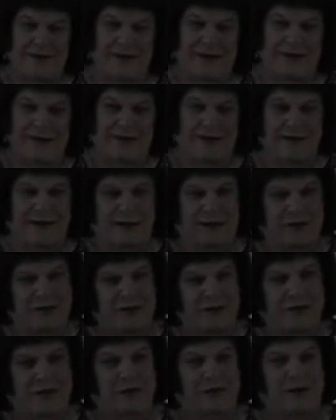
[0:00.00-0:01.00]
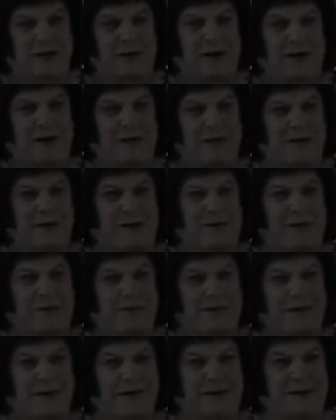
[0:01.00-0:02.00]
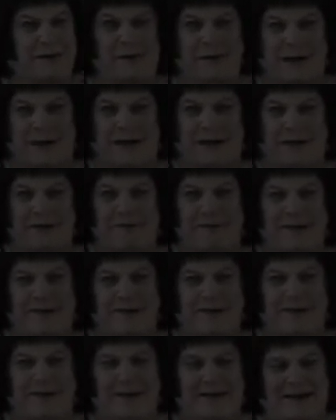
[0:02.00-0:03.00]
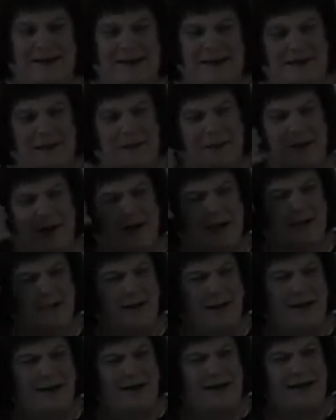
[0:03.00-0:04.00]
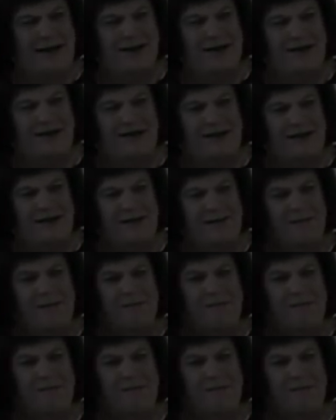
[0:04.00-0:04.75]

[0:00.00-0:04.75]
and the lecturer showed up, and I said, okay. In the back of my head it said,